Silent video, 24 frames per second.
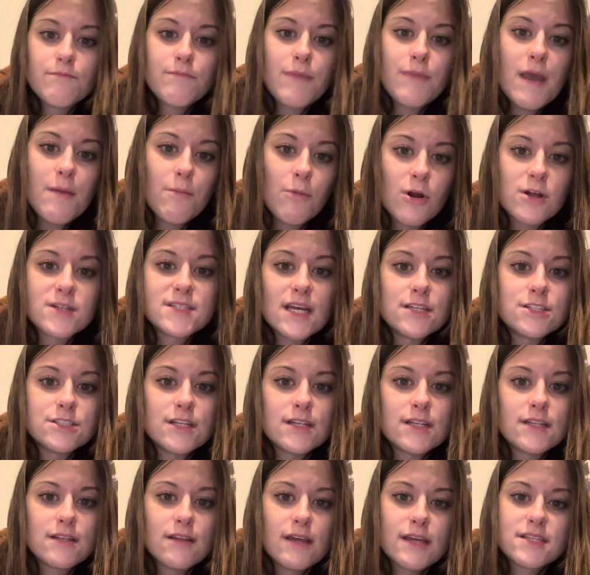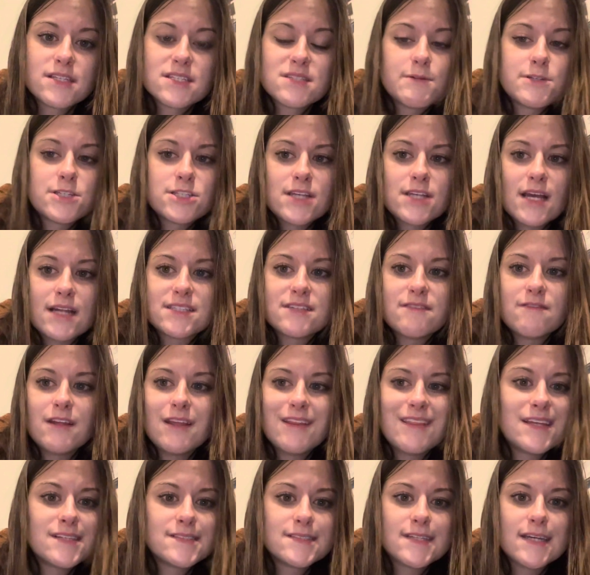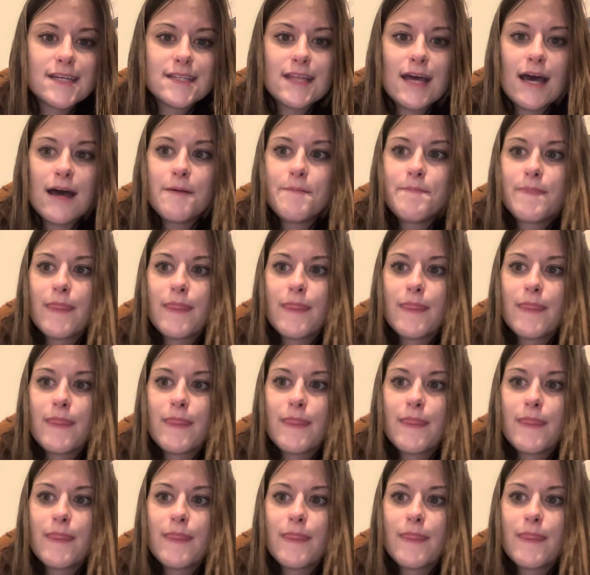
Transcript: pay more attention to like suspicious activity, things like that.